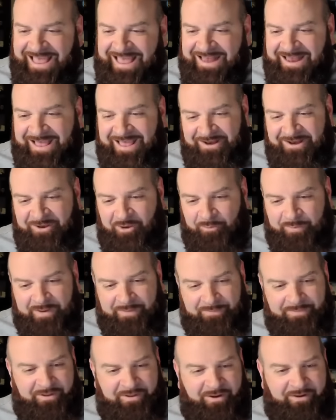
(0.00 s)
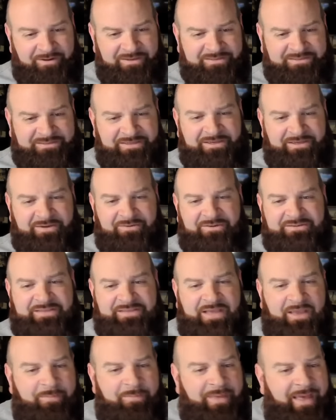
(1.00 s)
and I know people are going to sit here and
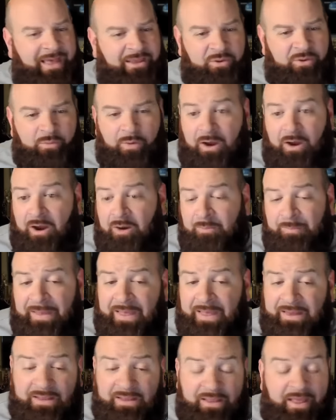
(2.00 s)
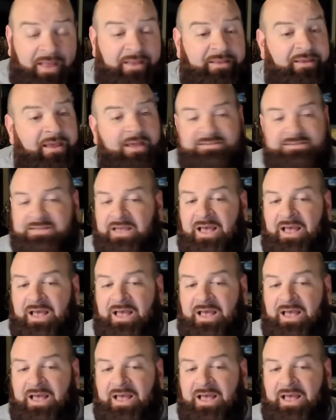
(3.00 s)
say, man, you are petty, and yes,